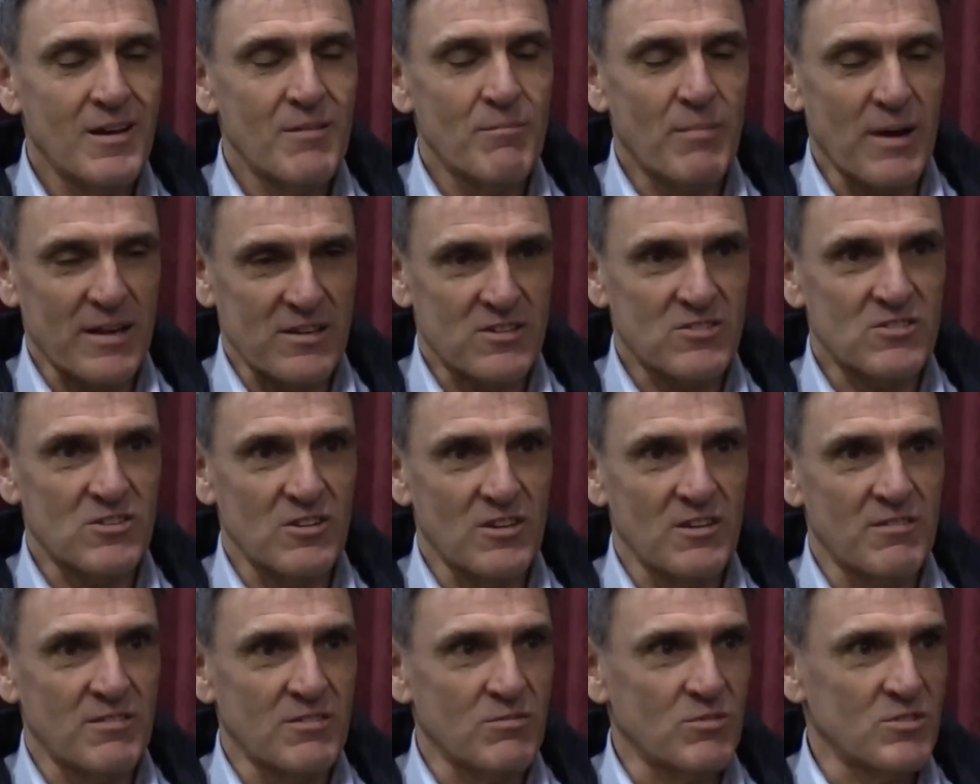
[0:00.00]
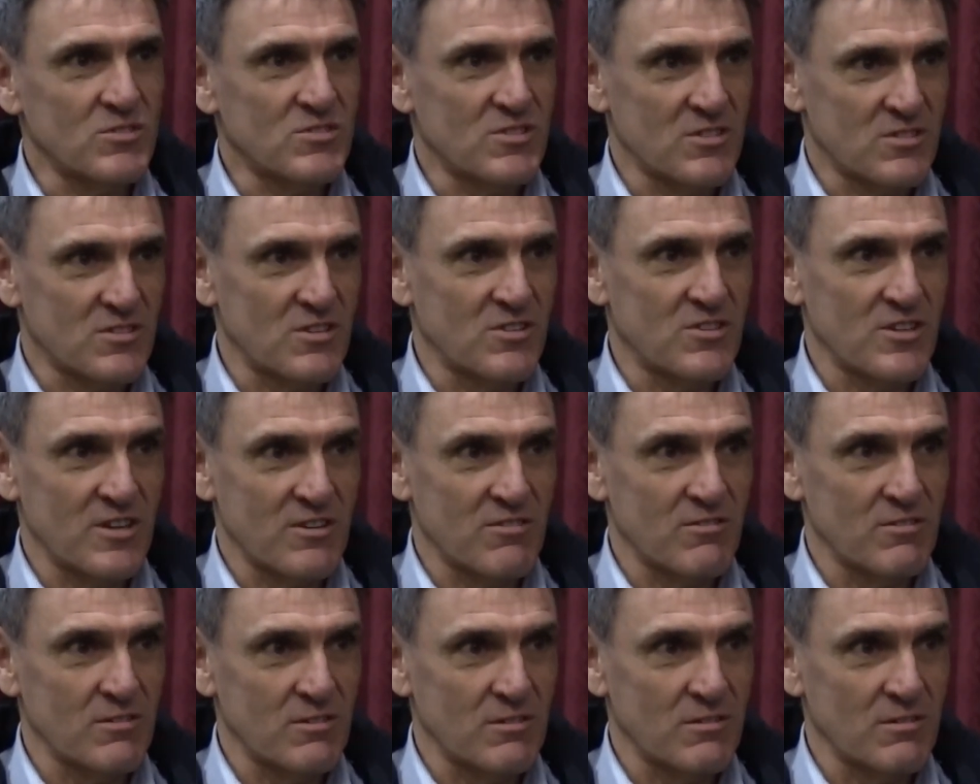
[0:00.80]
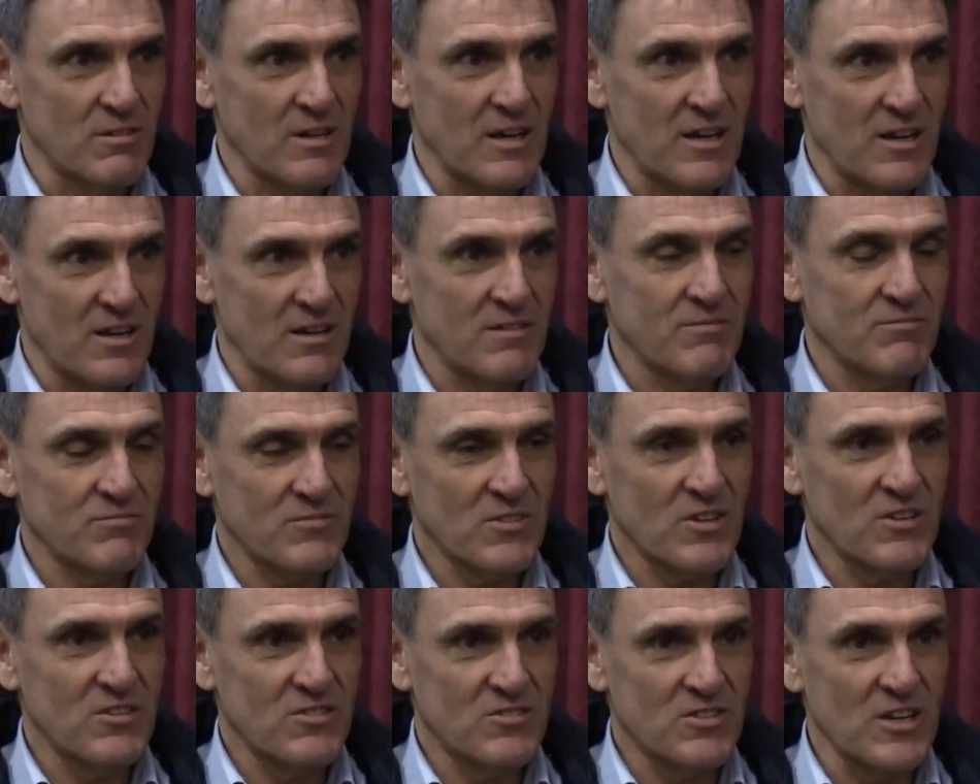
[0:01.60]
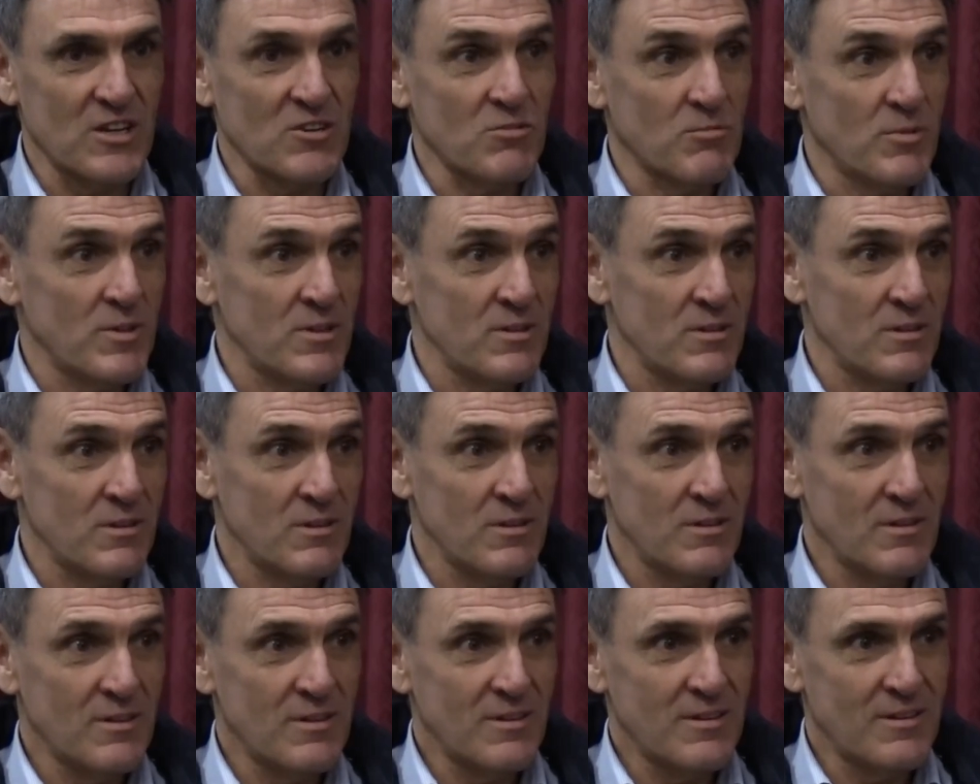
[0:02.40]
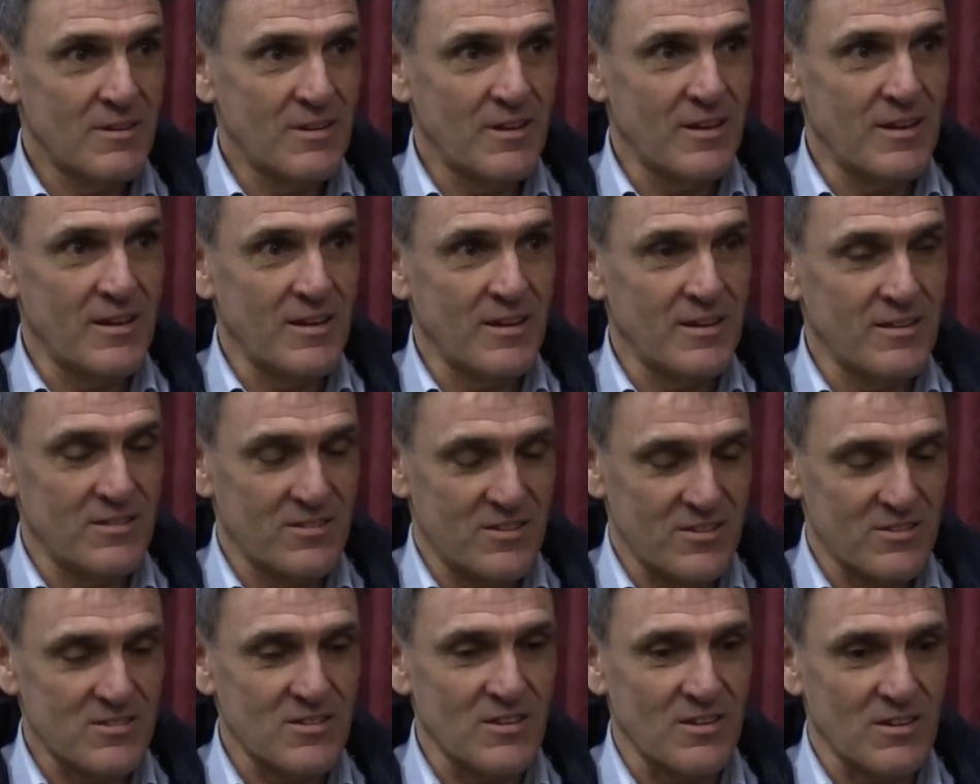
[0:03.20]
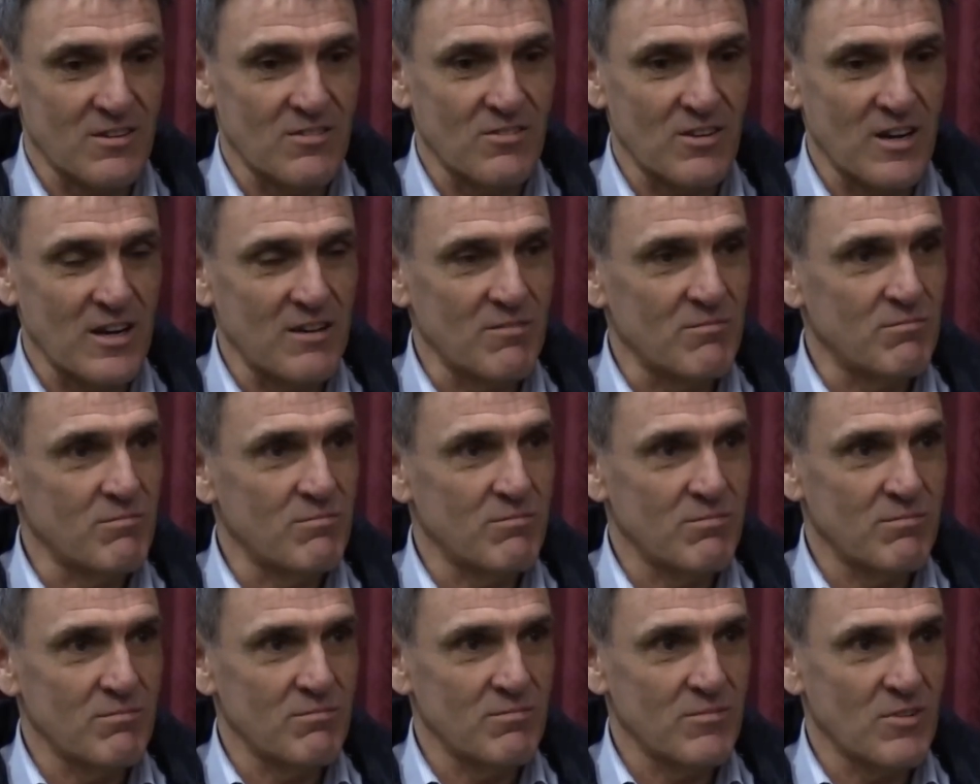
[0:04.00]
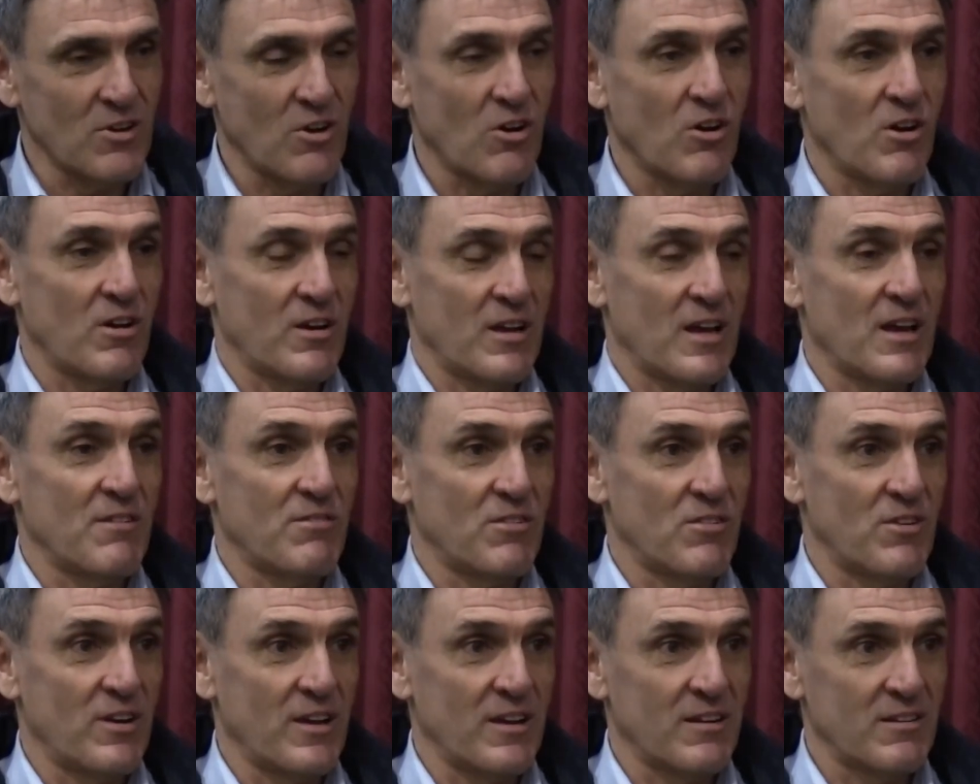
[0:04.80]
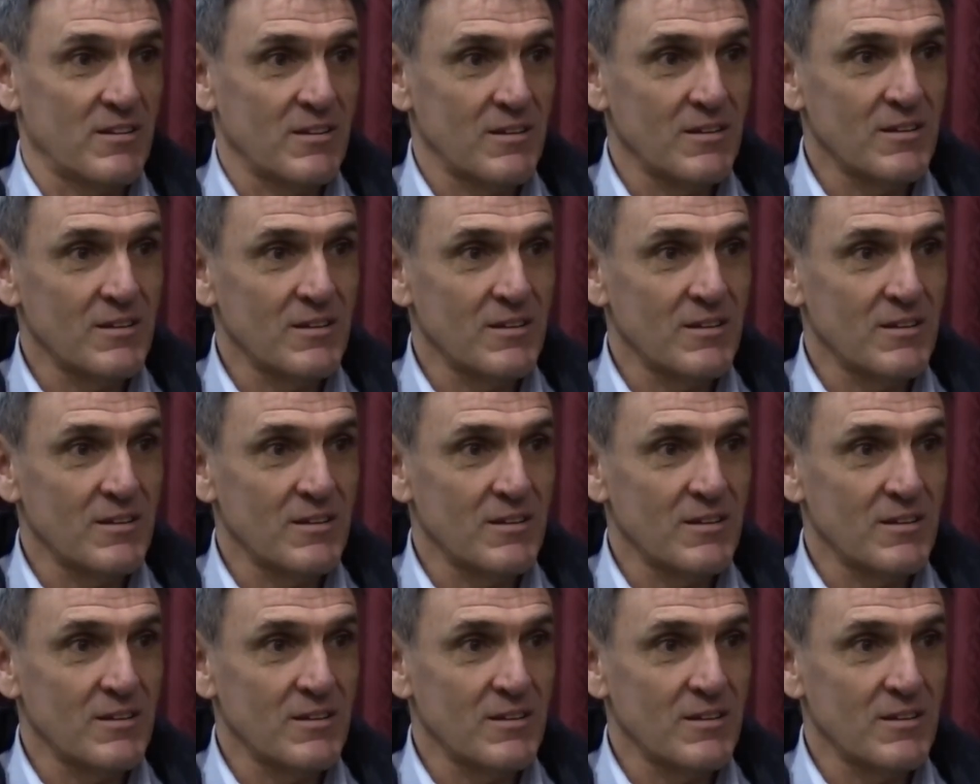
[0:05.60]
But Stephen was just a gentleman and just a great guy to have around.